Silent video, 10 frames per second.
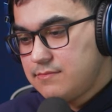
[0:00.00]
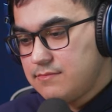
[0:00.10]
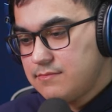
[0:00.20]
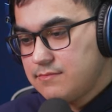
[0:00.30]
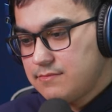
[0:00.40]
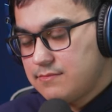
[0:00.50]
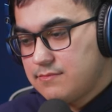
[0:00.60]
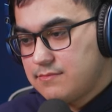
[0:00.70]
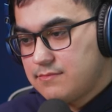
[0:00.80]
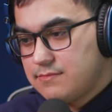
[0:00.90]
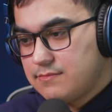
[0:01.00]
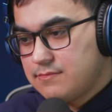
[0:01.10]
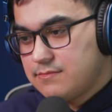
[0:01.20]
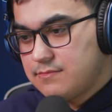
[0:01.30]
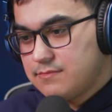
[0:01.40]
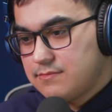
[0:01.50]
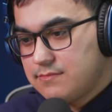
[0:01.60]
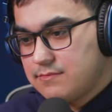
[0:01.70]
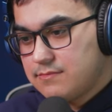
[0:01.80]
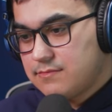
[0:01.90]

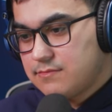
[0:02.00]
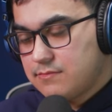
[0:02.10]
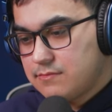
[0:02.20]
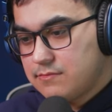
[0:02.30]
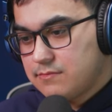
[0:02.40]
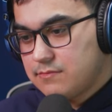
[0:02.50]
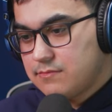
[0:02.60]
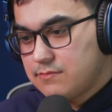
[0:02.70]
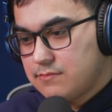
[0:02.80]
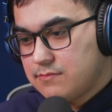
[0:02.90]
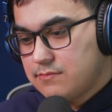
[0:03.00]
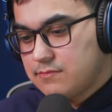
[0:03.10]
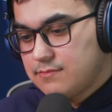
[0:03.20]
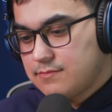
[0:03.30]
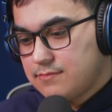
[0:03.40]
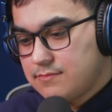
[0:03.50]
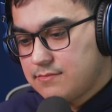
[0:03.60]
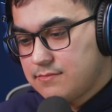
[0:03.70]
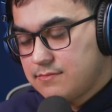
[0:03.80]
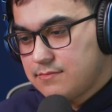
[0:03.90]

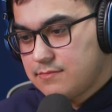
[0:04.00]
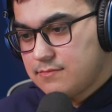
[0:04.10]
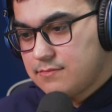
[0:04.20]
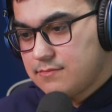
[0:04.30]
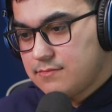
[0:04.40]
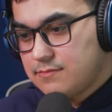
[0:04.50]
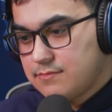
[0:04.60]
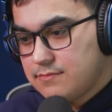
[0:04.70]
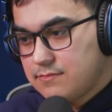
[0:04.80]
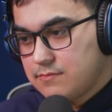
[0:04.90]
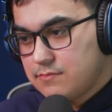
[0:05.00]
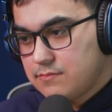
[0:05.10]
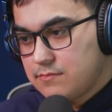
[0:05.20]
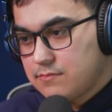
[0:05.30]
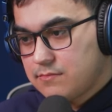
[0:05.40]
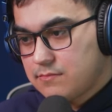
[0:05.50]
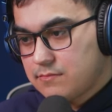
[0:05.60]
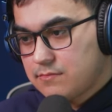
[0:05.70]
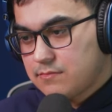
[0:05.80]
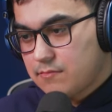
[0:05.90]

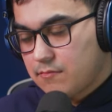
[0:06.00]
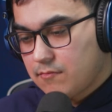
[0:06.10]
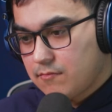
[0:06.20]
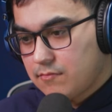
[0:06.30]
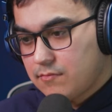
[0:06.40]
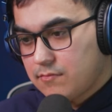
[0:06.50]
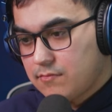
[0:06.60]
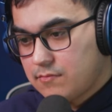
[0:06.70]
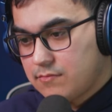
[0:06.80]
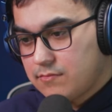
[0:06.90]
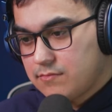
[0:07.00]
This person isn't speaking.